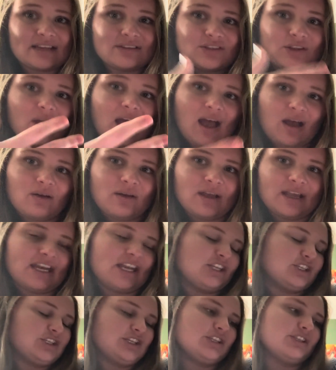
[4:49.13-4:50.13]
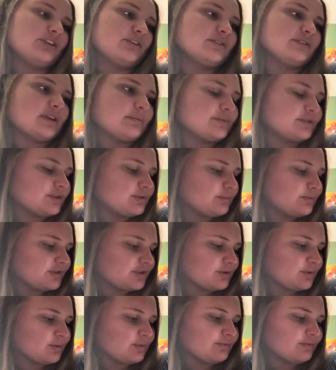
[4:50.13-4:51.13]
So how ADHD shows up with
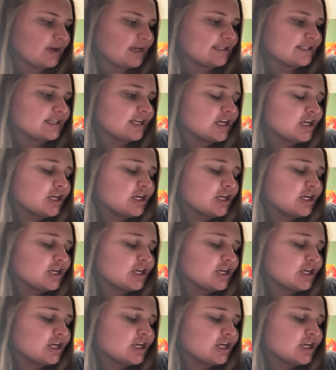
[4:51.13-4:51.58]
school and friends.